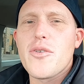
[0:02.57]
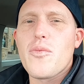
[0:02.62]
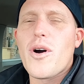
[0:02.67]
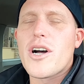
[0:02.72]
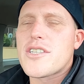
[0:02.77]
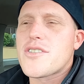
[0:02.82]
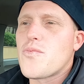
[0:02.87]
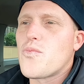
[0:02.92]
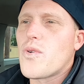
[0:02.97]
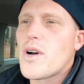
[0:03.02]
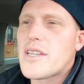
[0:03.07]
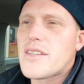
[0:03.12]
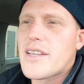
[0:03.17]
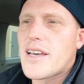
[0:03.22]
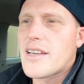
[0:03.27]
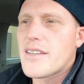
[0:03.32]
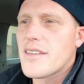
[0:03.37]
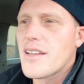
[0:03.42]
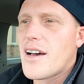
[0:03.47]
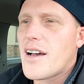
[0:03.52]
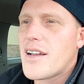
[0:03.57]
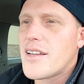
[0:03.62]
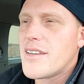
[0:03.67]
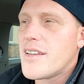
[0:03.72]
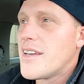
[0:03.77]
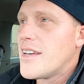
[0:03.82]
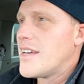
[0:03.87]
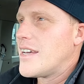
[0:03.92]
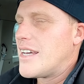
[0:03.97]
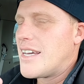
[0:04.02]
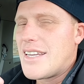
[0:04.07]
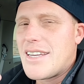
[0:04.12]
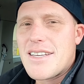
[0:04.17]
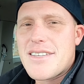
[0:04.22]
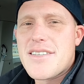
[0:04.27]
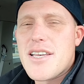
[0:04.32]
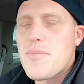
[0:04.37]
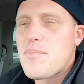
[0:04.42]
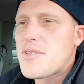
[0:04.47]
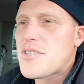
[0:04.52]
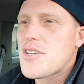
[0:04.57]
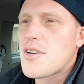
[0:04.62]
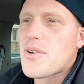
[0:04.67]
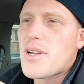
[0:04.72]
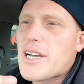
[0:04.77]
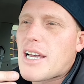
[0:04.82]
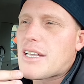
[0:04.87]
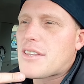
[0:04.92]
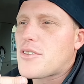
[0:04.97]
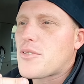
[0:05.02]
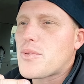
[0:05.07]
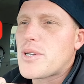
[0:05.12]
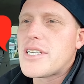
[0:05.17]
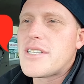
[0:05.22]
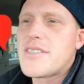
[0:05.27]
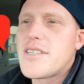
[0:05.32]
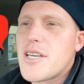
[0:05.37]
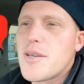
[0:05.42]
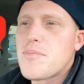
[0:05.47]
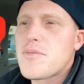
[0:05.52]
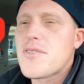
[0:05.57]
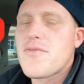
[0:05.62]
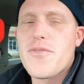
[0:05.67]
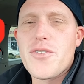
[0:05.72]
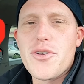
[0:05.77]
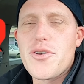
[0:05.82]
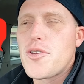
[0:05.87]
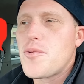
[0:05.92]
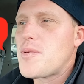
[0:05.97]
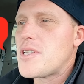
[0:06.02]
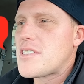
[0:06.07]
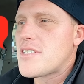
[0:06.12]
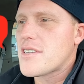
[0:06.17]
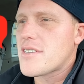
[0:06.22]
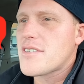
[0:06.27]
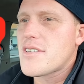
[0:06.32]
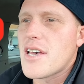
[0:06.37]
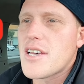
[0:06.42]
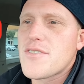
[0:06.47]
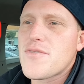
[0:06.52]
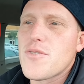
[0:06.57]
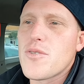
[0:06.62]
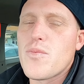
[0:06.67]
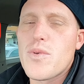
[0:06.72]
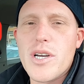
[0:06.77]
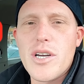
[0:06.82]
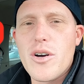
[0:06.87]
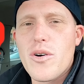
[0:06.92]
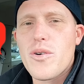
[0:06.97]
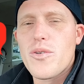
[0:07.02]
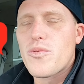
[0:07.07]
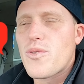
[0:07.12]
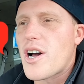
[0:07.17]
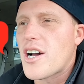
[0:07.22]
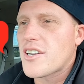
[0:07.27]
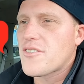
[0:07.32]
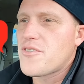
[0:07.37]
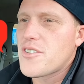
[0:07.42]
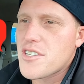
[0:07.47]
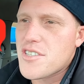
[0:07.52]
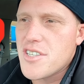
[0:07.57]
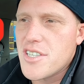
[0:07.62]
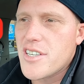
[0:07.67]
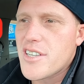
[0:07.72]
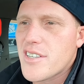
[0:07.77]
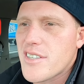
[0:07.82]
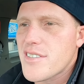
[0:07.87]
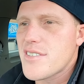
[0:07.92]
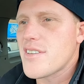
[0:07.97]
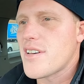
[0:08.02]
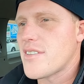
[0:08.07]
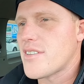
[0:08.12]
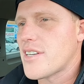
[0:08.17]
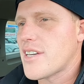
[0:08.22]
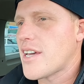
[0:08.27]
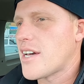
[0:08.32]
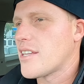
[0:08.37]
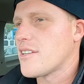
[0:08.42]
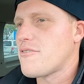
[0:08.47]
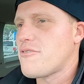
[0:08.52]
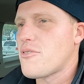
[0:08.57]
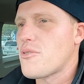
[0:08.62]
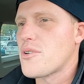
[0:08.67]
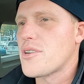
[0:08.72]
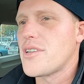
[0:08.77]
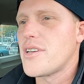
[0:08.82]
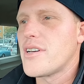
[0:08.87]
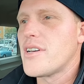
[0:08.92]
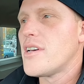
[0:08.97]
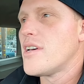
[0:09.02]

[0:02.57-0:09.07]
You're watching Wet That Line. In this episode, I got 3 tips for you to be successful when going rock fishing here in Southern California.